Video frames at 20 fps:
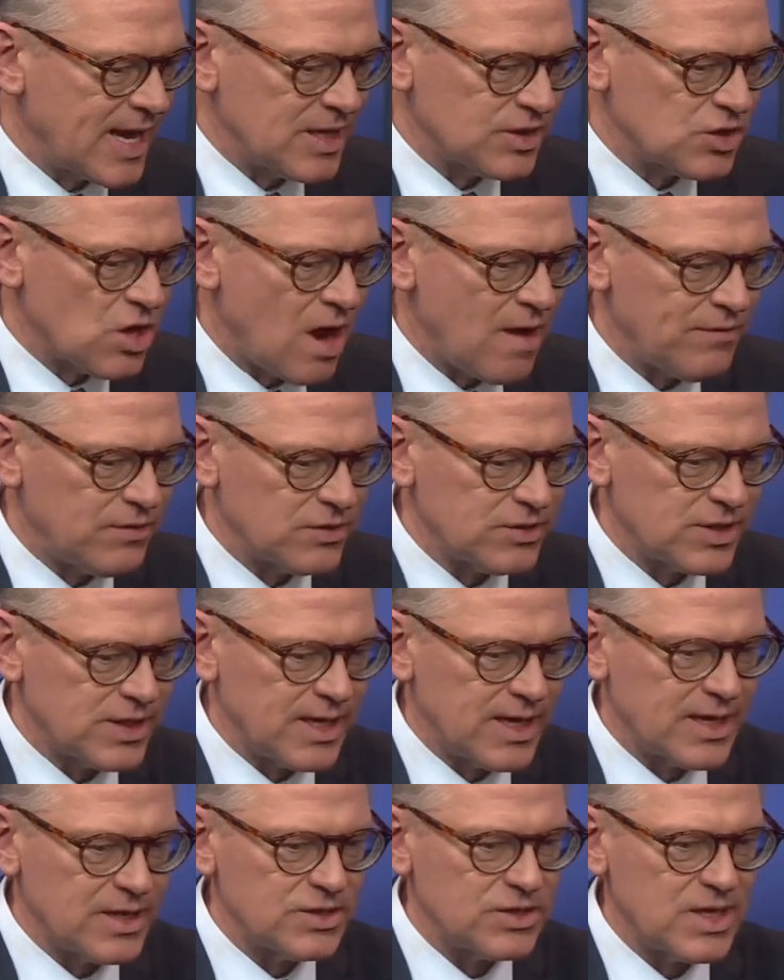as awful as it
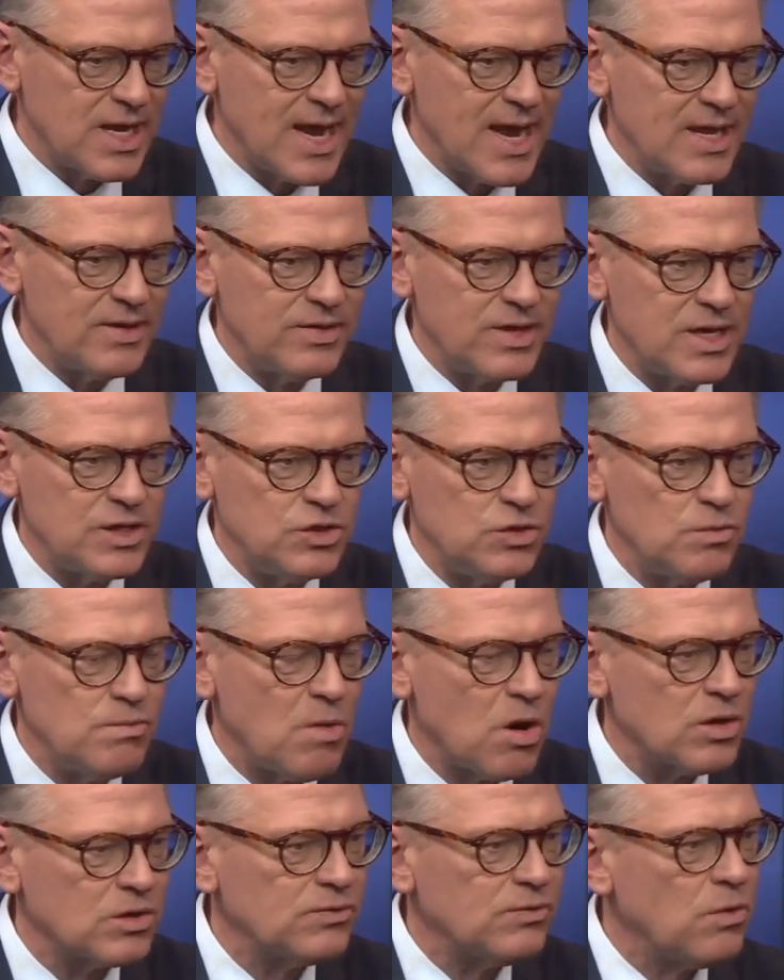is, and then you
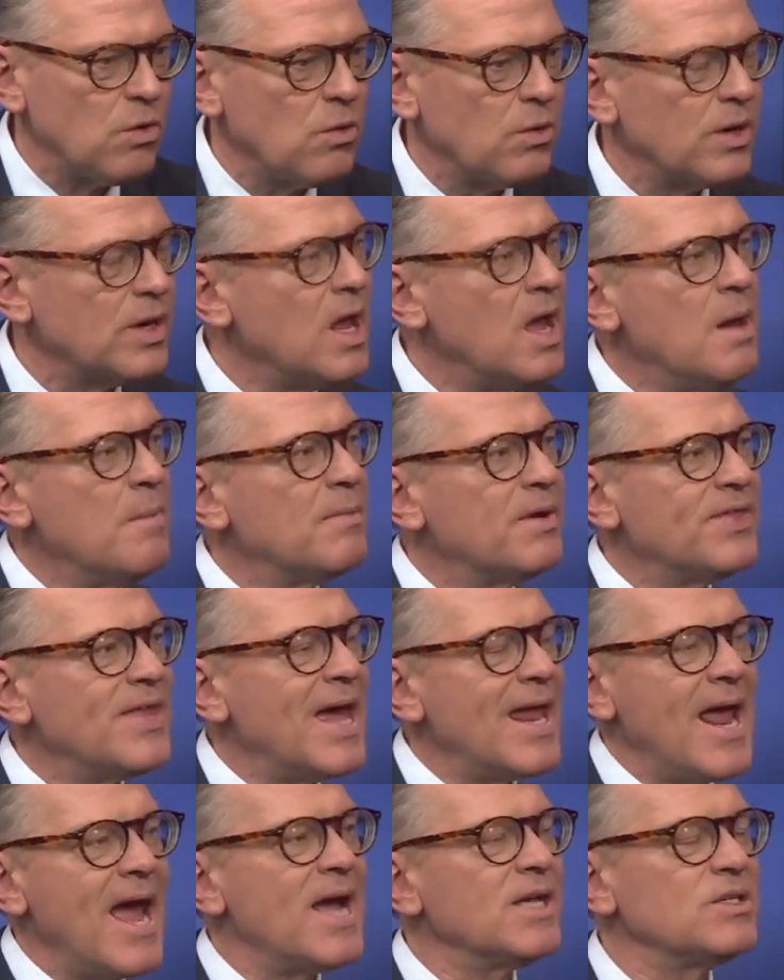march forward. But
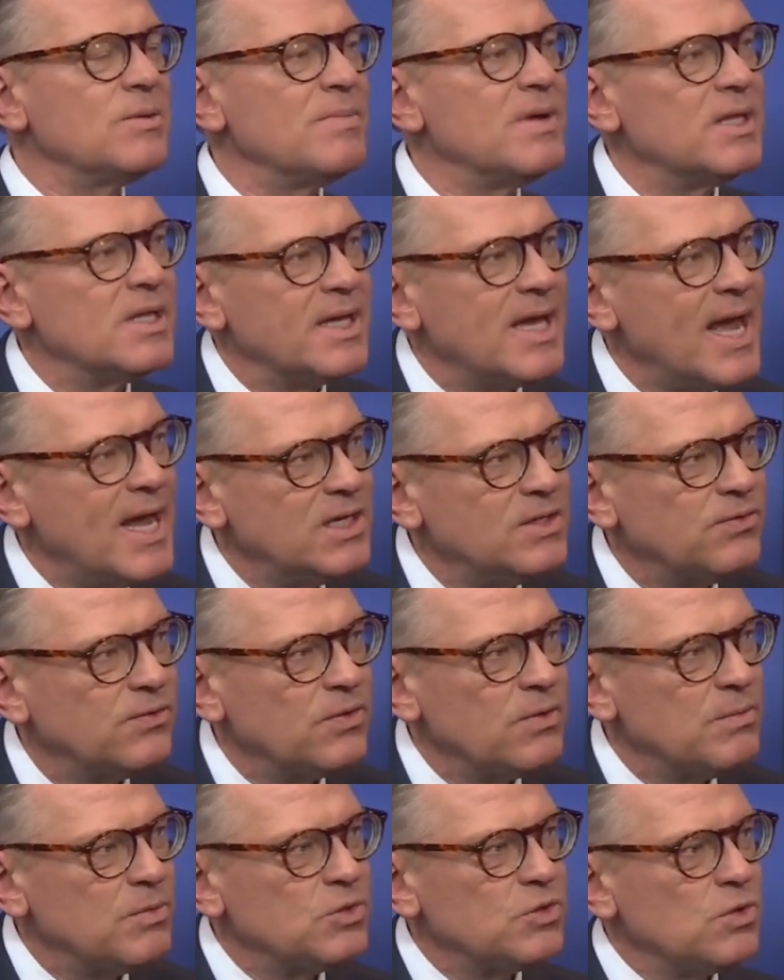that hasn't been the case for
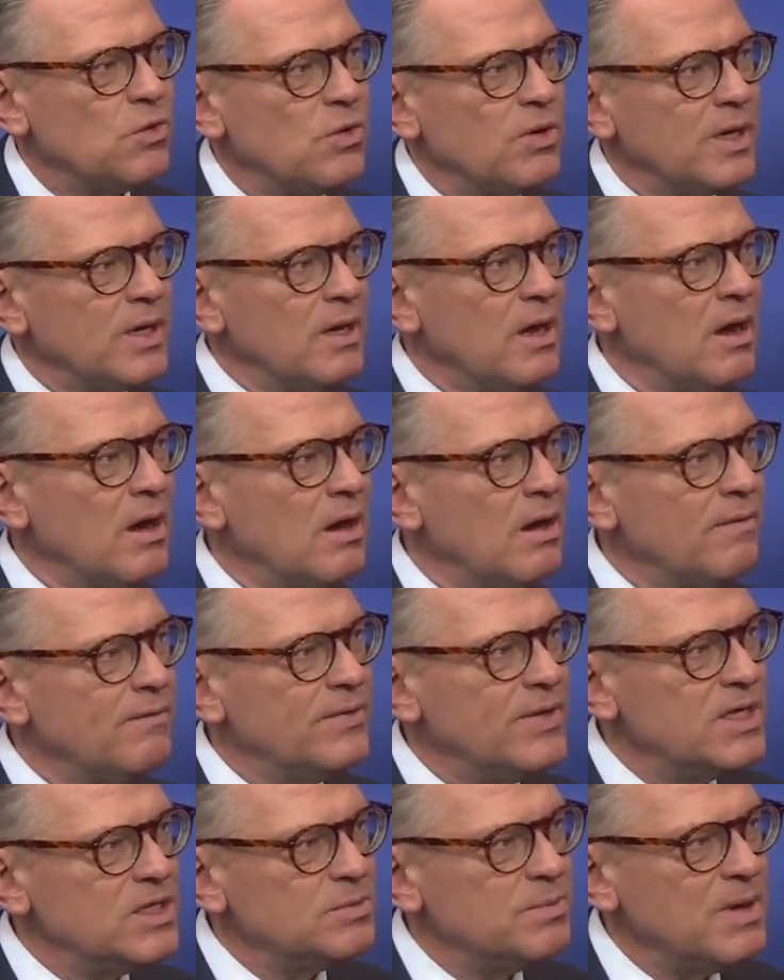the majority of
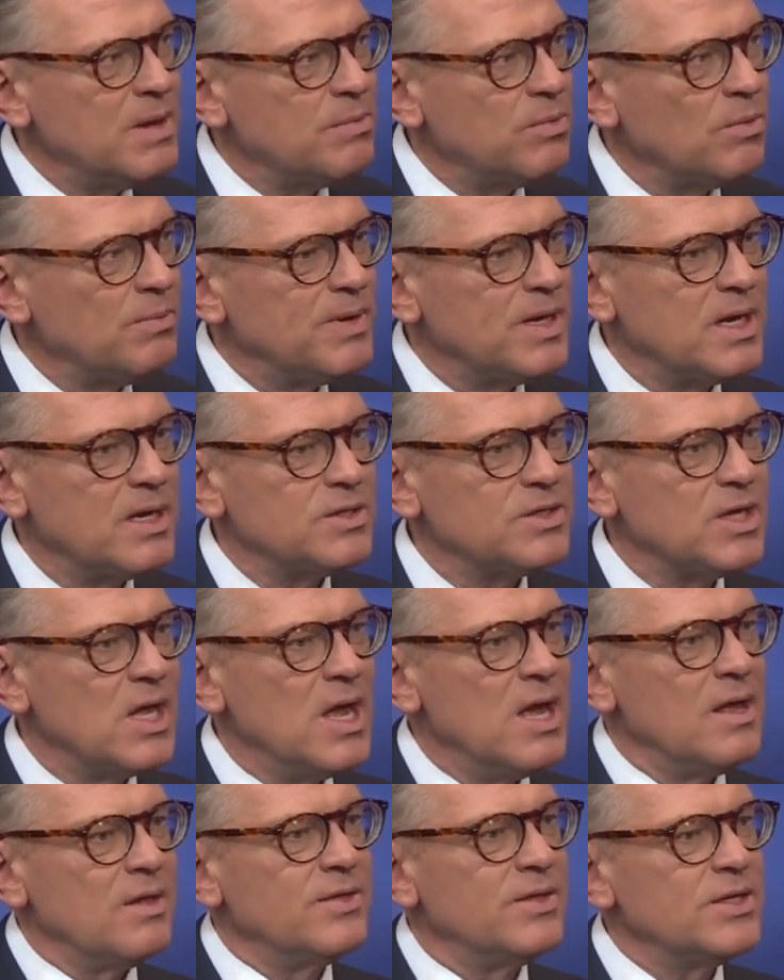these people, because
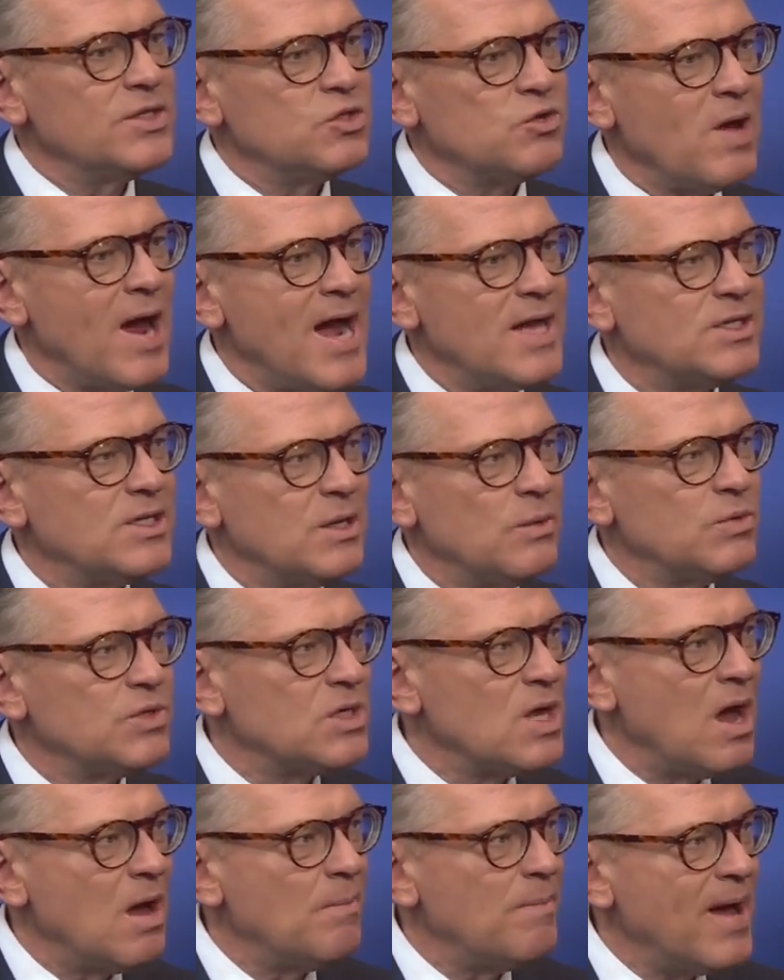this tragedy was
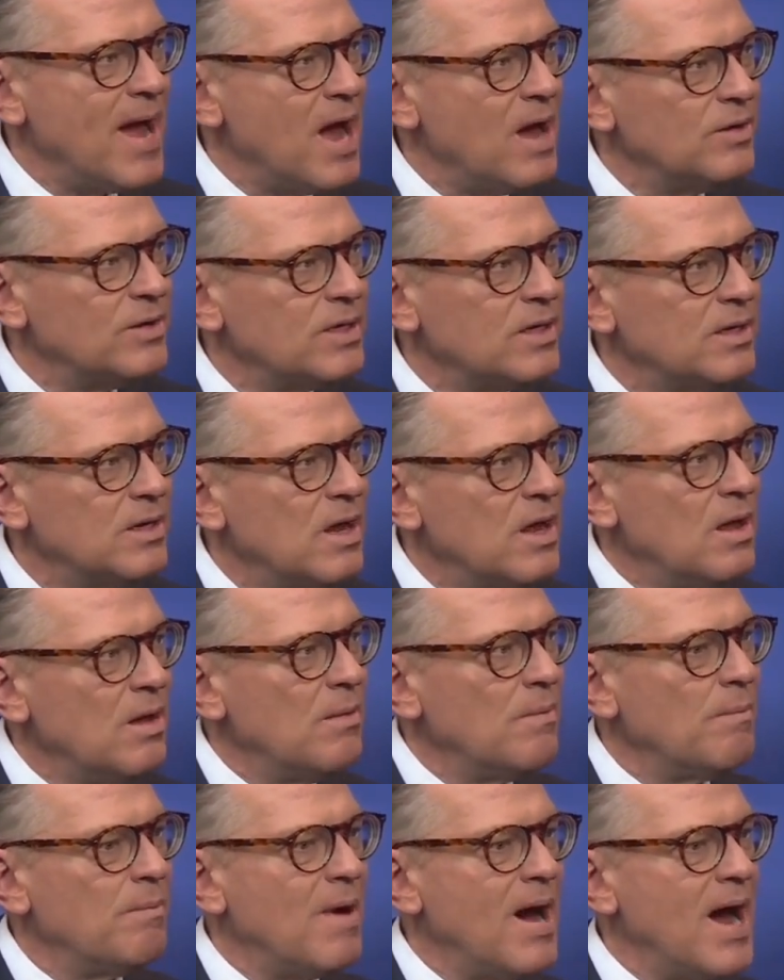compounded
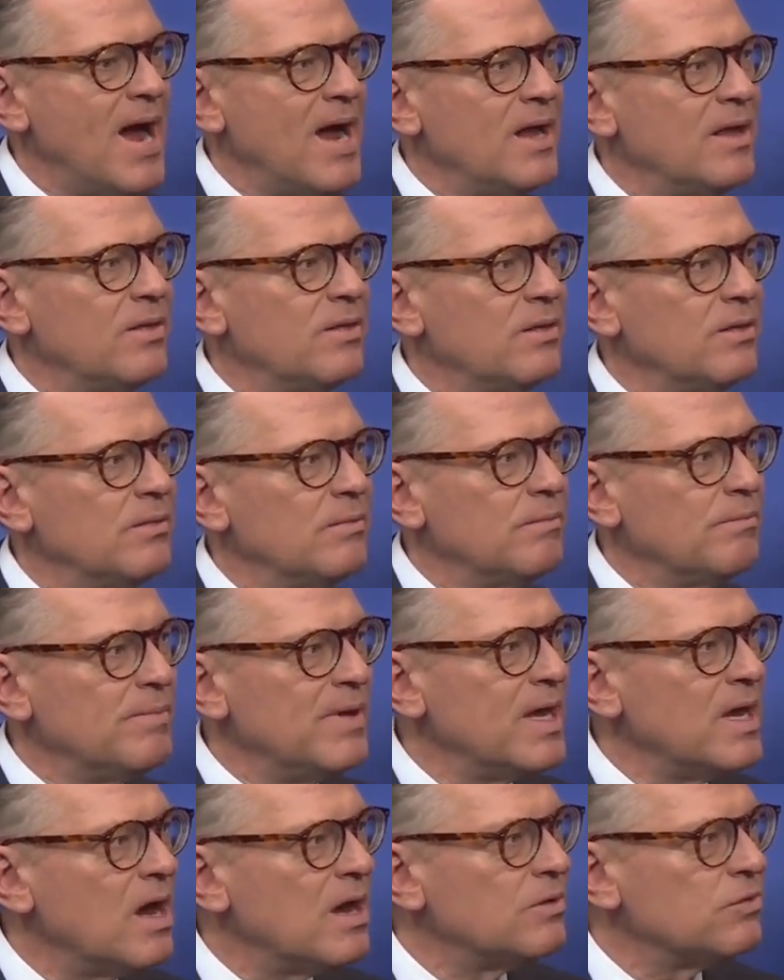by
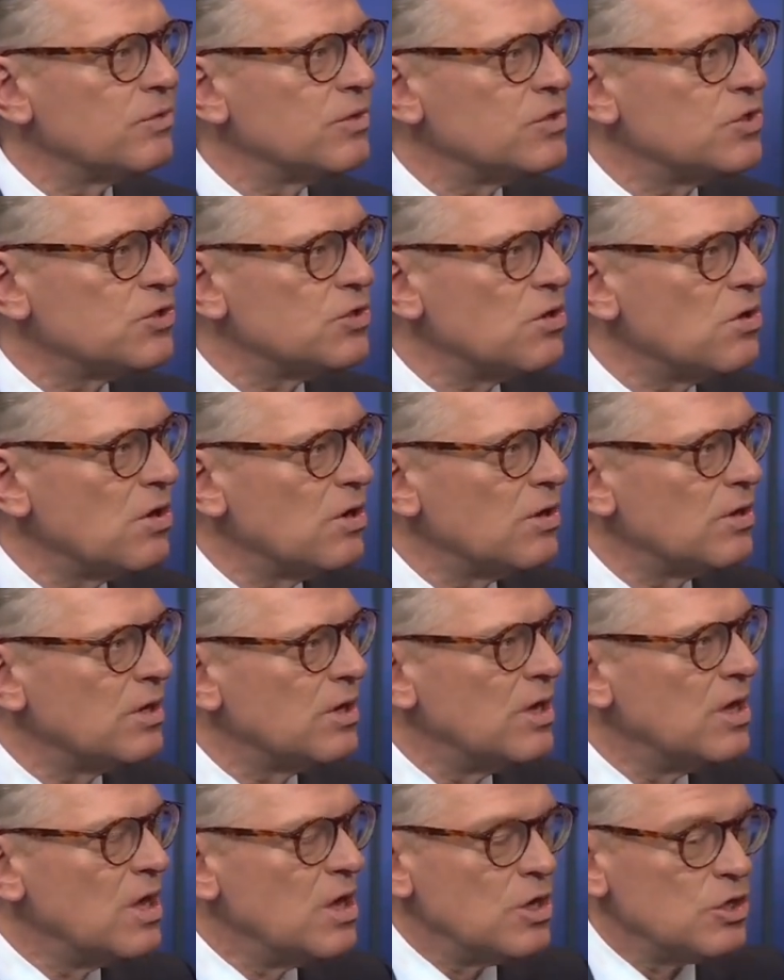being underinsured.
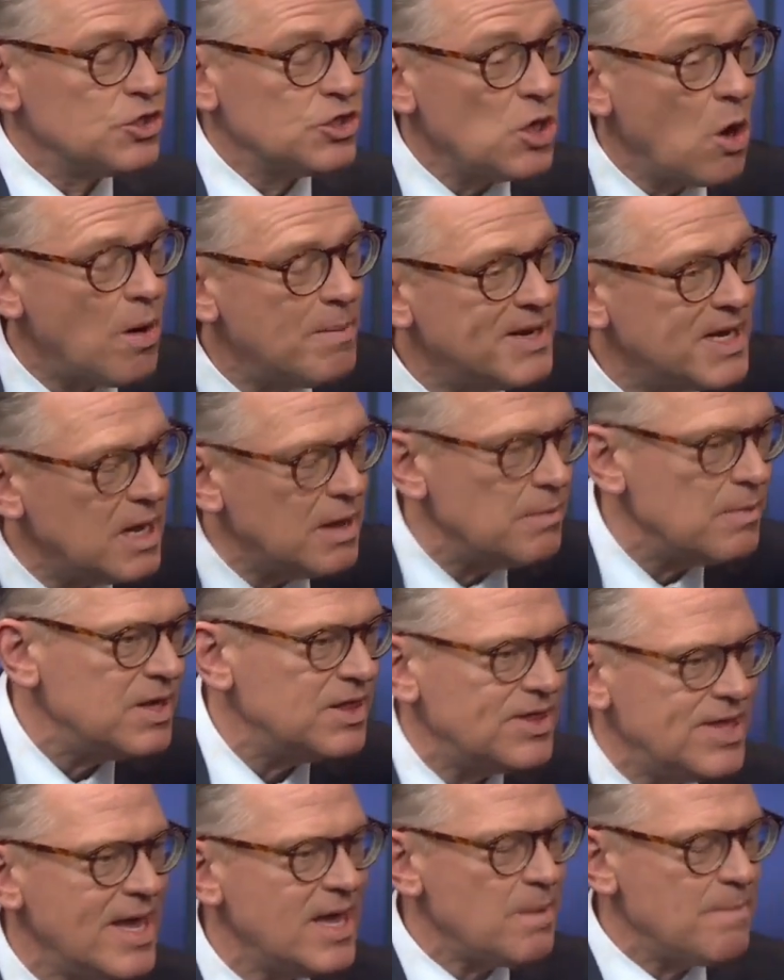So, I mean,
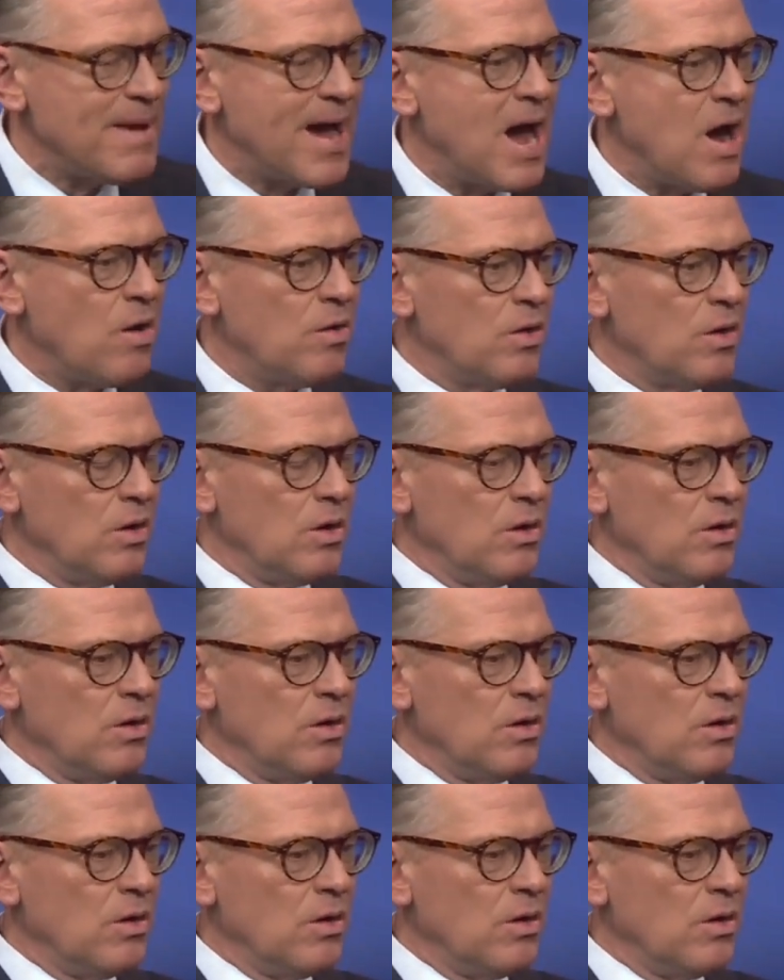think about,